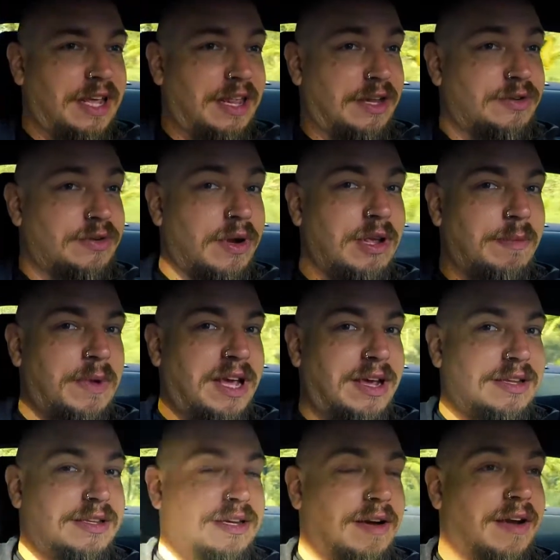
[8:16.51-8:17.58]
electronic
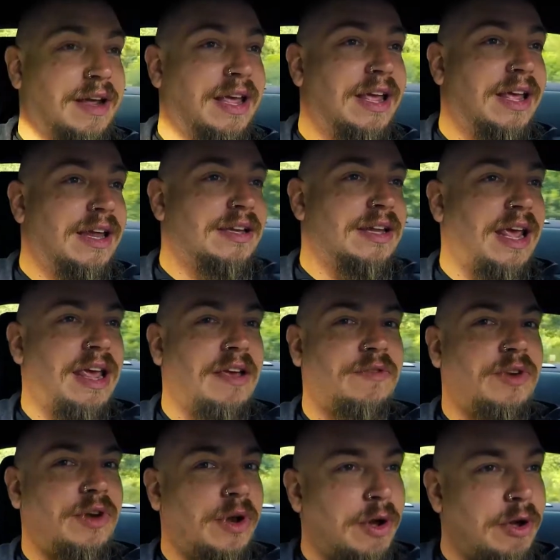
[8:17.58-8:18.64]
power steering, to have
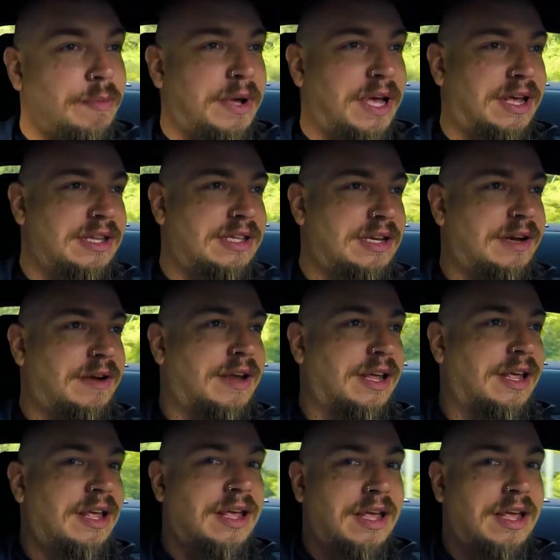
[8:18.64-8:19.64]
no power steering.